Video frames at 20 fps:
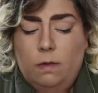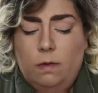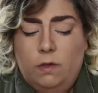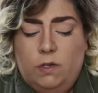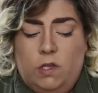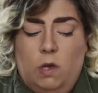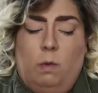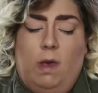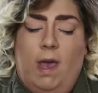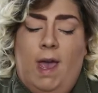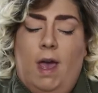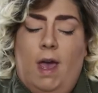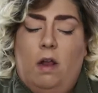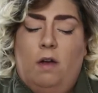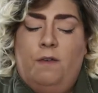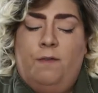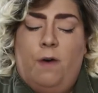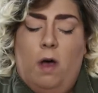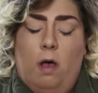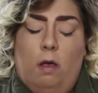So we had
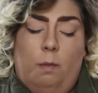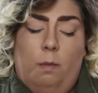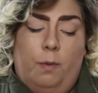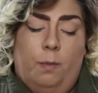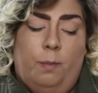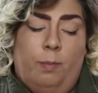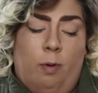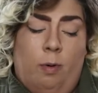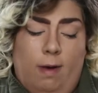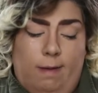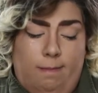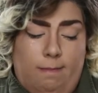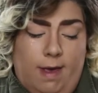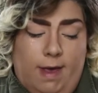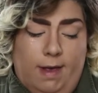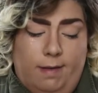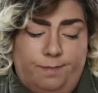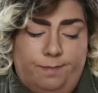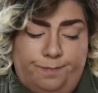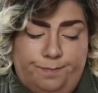our follow-up
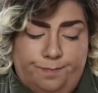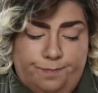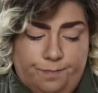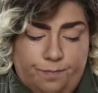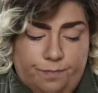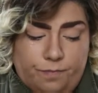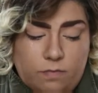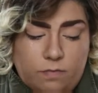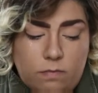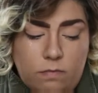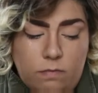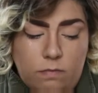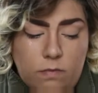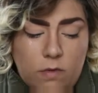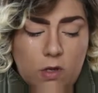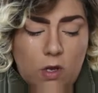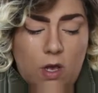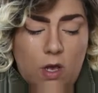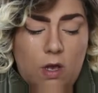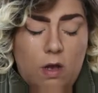appointment
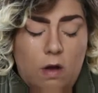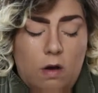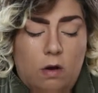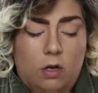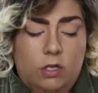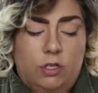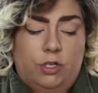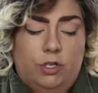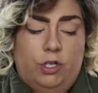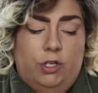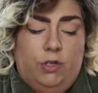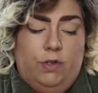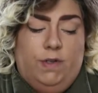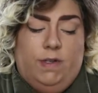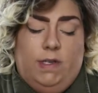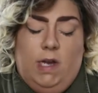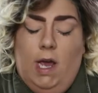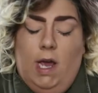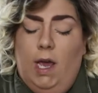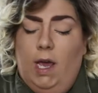on
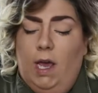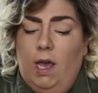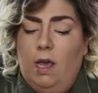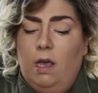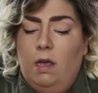Tuesday,